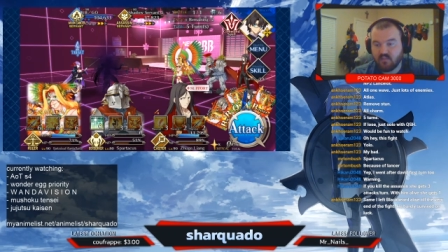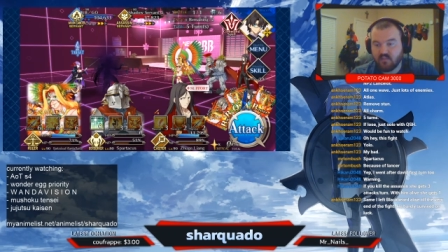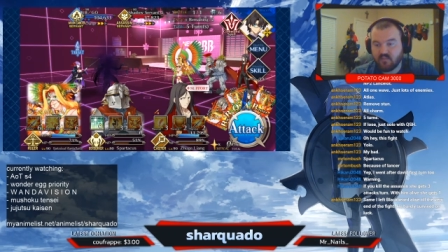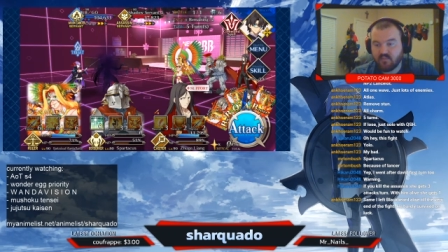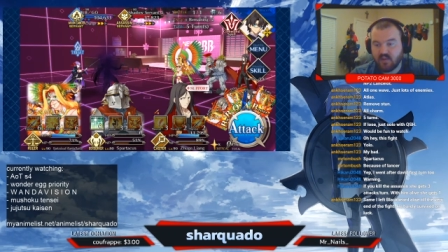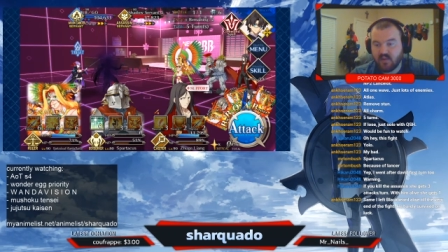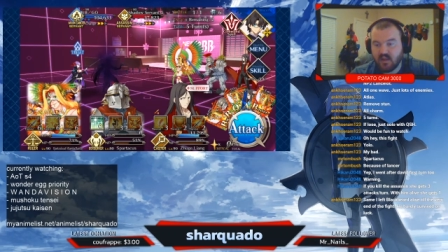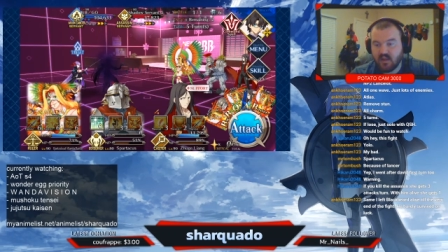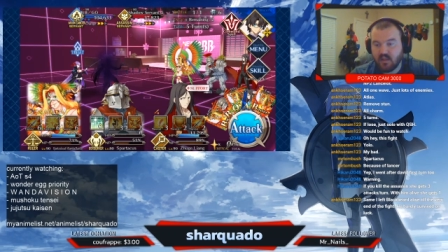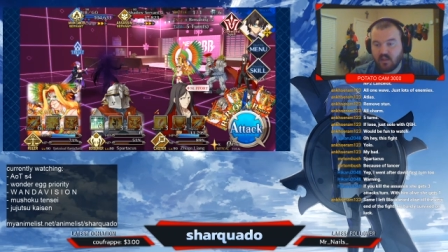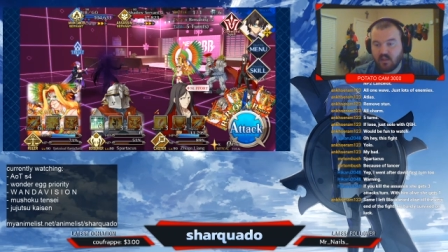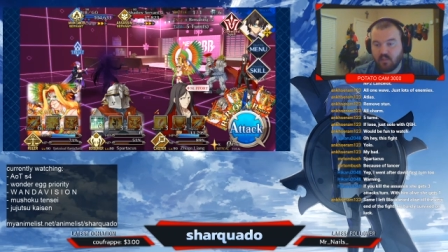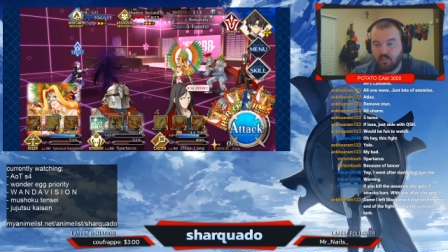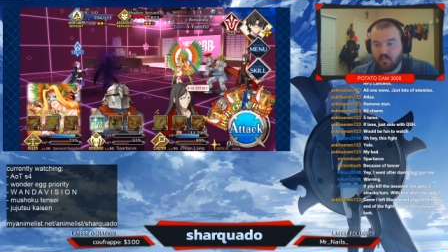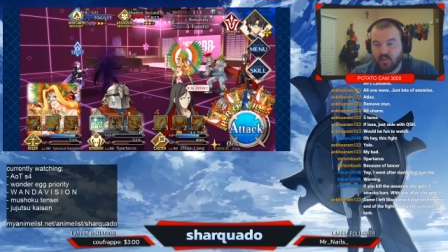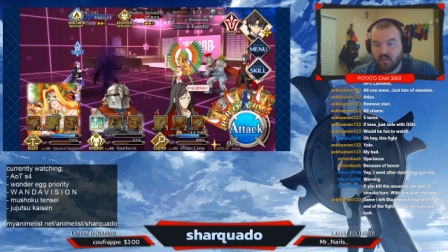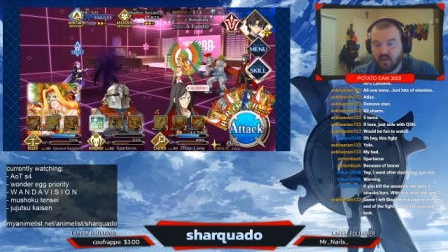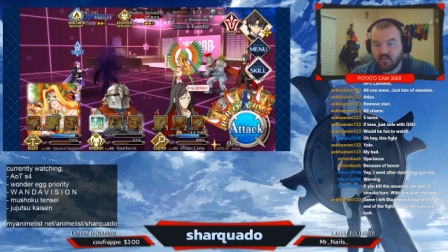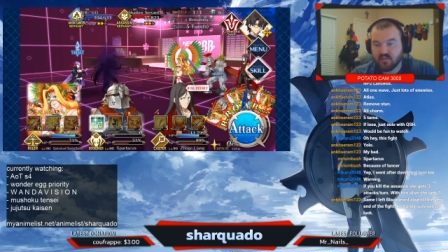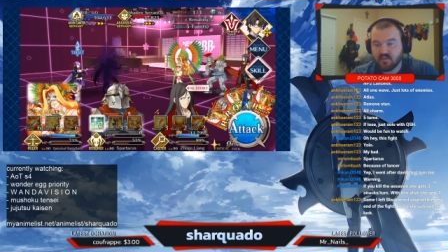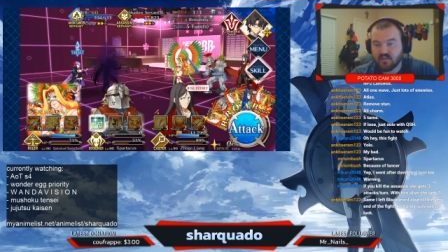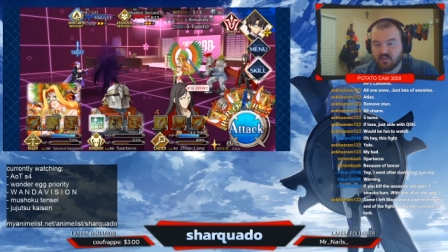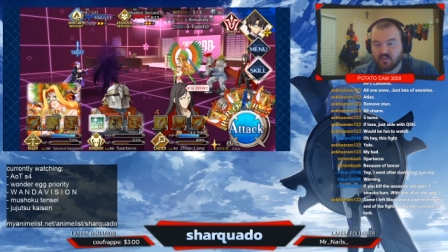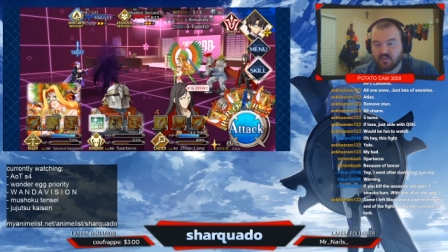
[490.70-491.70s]
of the fight. He
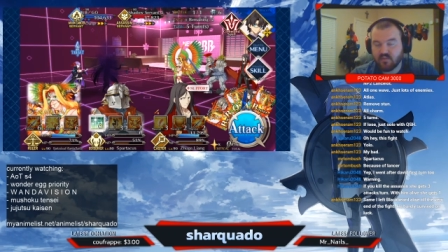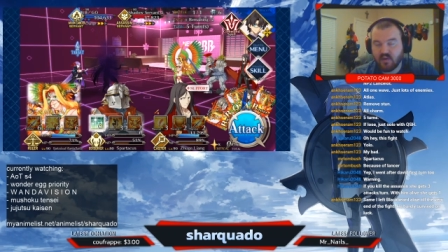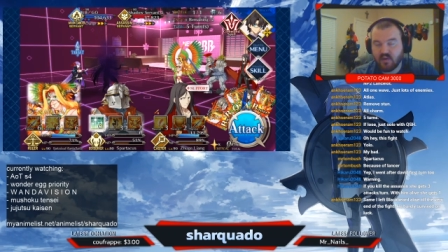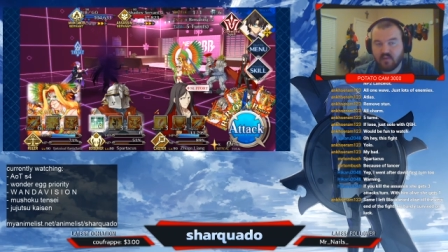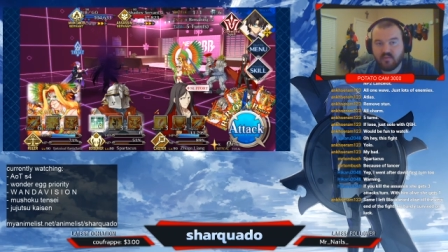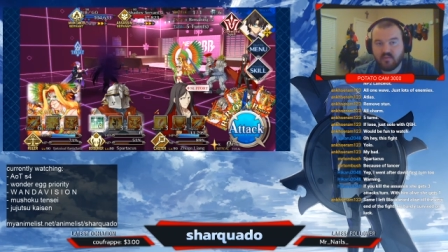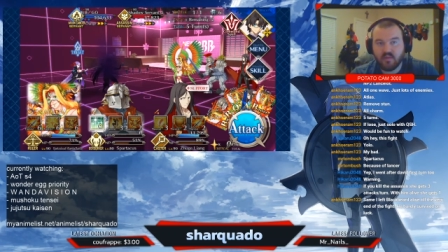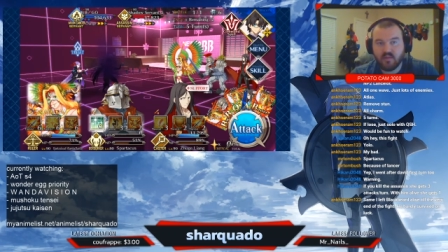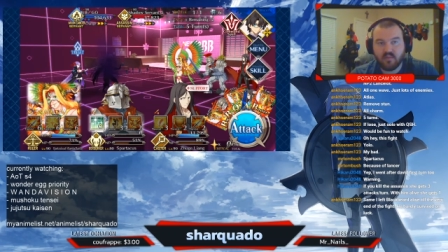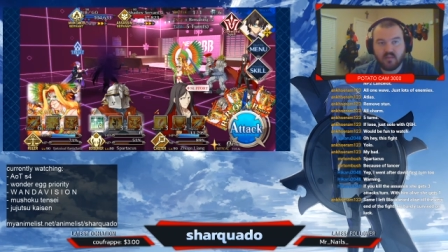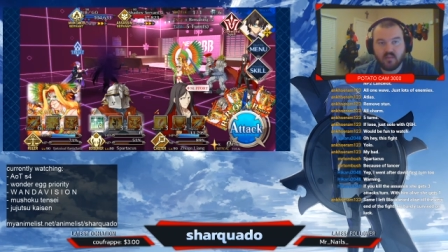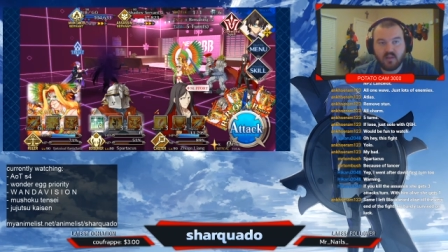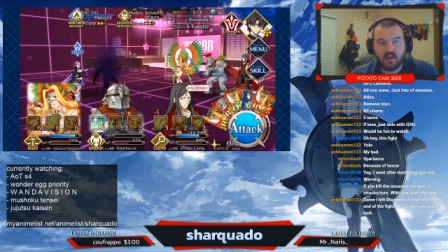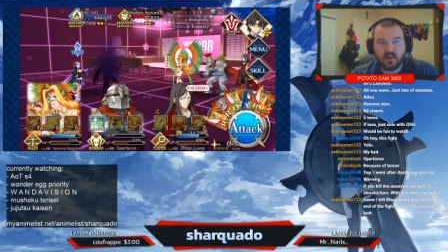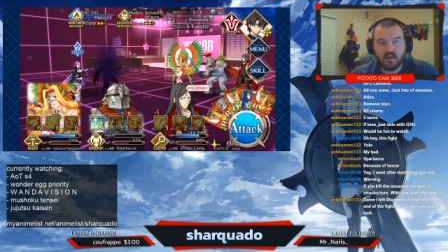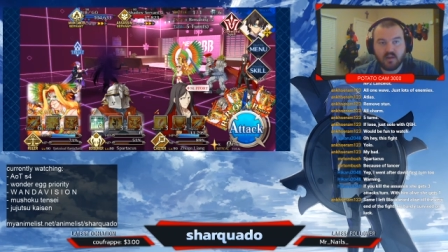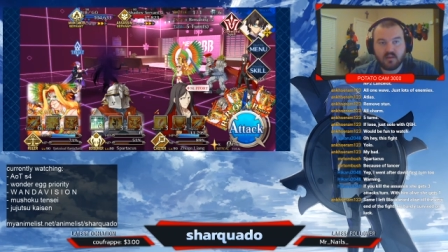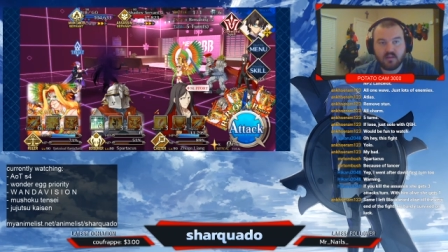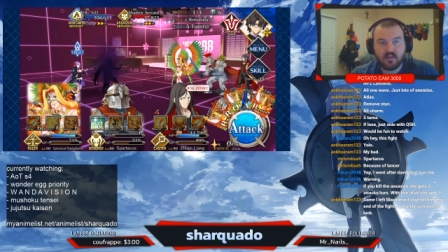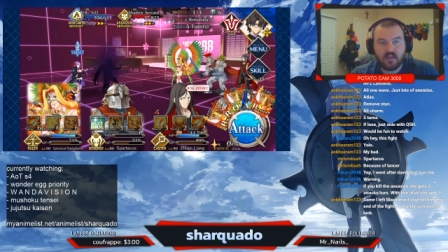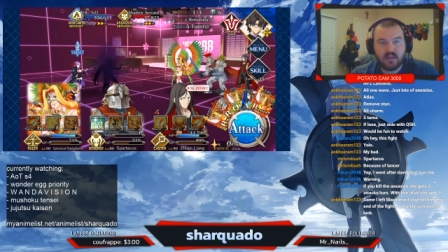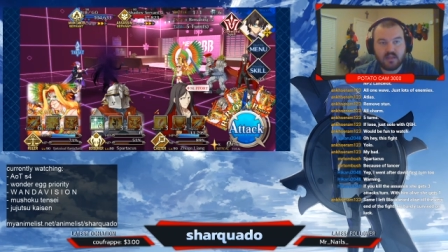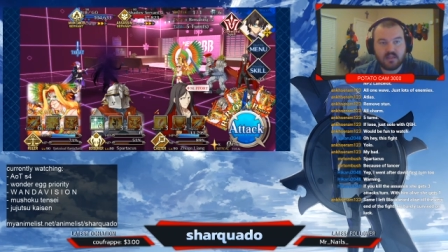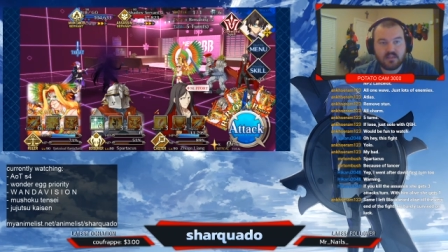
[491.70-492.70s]
barely survived on luck.
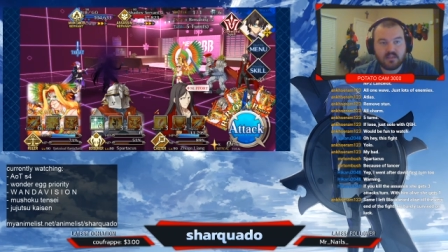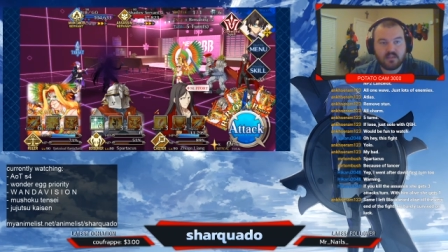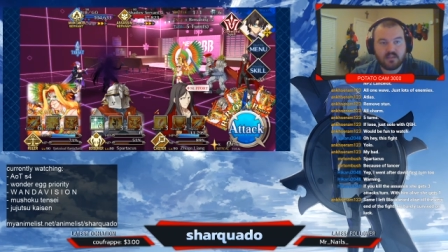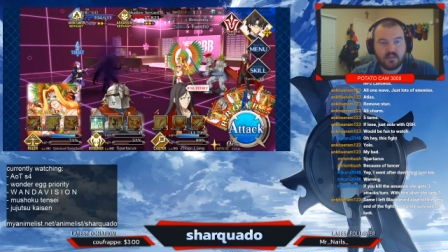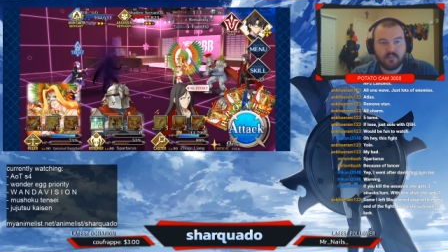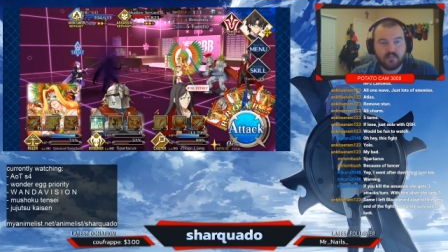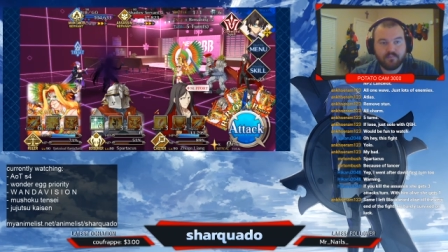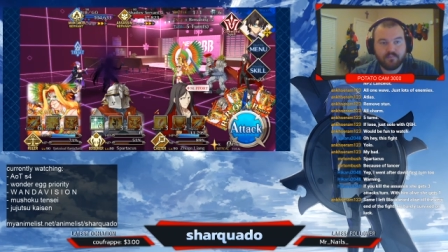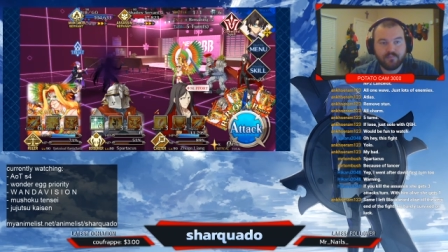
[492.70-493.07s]
Nice.